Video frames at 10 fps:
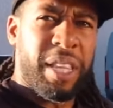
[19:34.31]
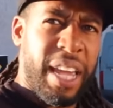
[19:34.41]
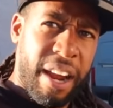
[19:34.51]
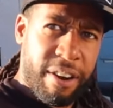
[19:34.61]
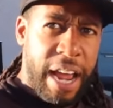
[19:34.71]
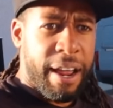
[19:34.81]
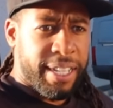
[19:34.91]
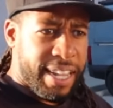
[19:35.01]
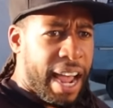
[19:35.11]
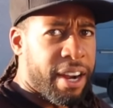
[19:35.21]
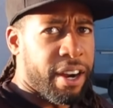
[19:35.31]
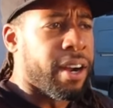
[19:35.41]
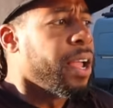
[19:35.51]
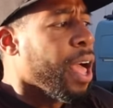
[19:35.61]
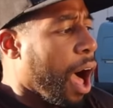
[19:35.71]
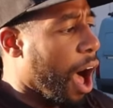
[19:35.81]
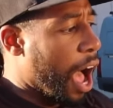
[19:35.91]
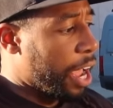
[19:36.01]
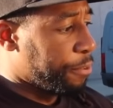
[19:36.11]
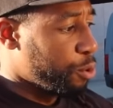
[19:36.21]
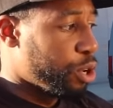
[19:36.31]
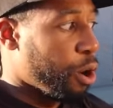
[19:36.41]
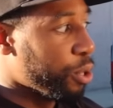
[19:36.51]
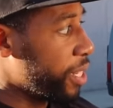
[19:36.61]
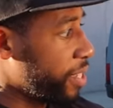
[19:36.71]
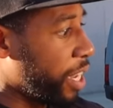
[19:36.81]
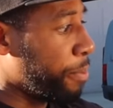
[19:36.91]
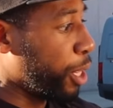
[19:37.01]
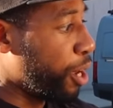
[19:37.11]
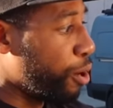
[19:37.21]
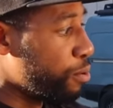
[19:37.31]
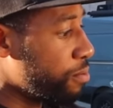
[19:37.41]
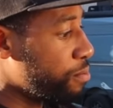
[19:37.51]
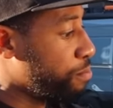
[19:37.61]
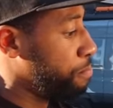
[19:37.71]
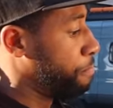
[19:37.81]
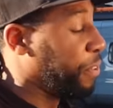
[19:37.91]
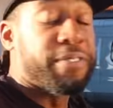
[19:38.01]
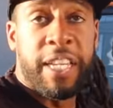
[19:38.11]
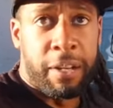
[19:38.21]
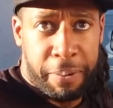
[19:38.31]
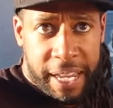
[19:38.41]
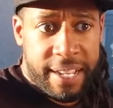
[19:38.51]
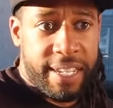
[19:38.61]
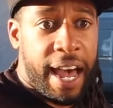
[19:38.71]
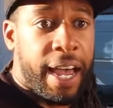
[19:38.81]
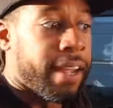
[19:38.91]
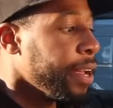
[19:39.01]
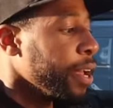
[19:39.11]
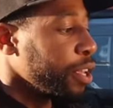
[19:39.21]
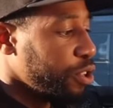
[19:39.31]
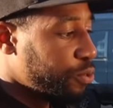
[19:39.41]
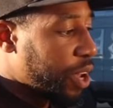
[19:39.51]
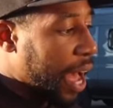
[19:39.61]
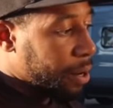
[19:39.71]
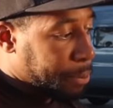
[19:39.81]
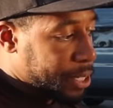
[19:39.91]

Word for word: really air down a tire, uh, if you go, let's say, below fifteen P S I, you've got a